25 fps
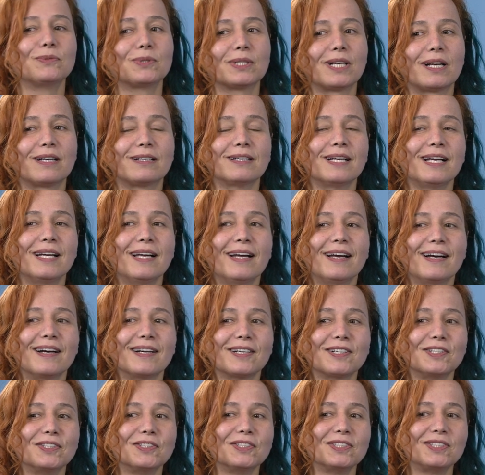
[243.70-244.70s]
are
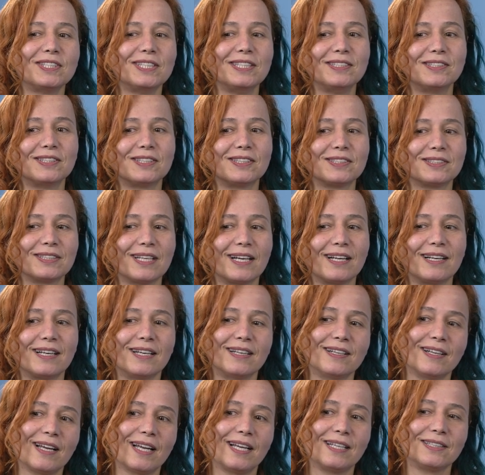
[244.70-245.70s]
considered
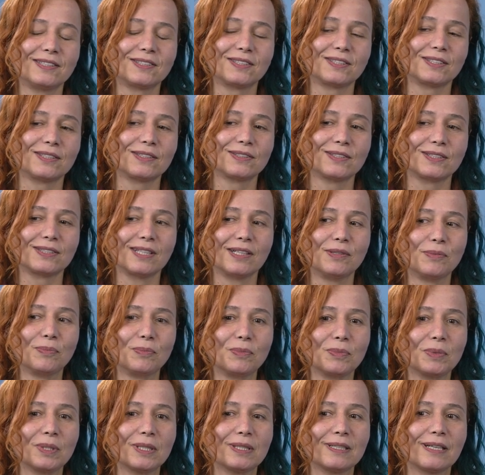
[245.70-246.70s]
as
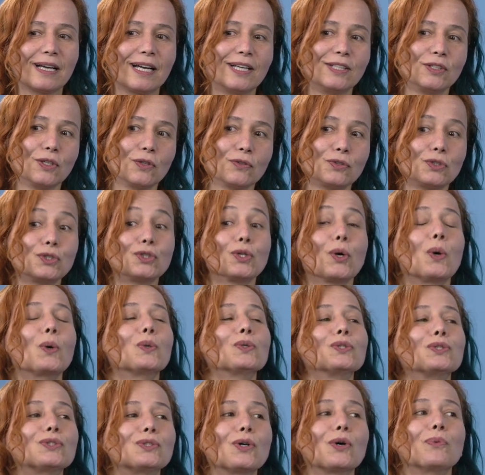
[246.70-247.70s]
some kind of
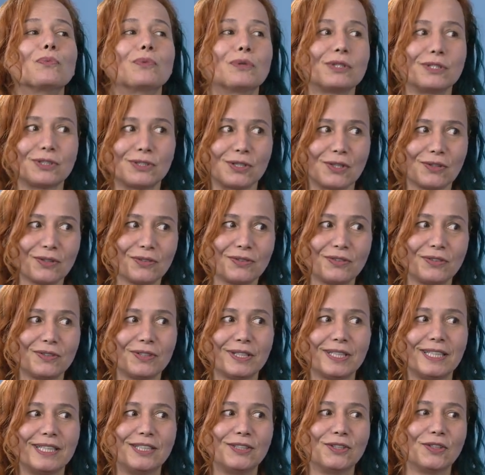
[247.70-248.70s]
showstoppers of
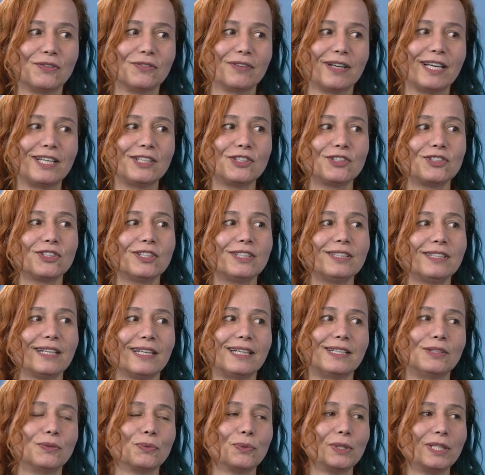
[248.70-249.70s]
innovation,
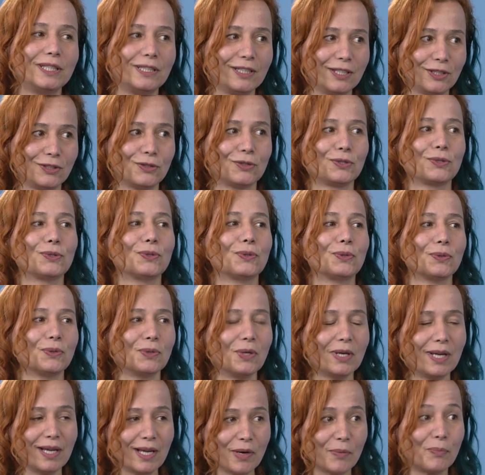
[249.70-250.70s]
and we need to
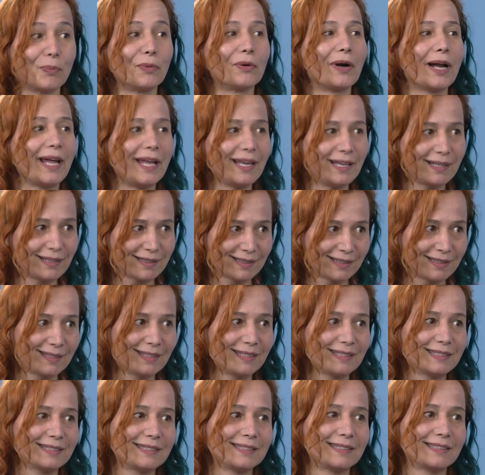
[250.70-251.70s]
break
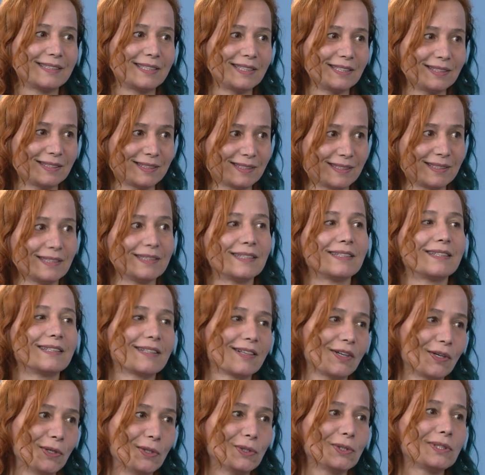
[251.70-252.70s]
this
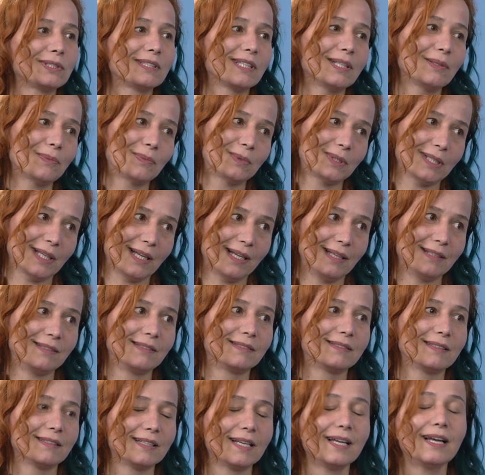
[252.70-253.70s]
concept and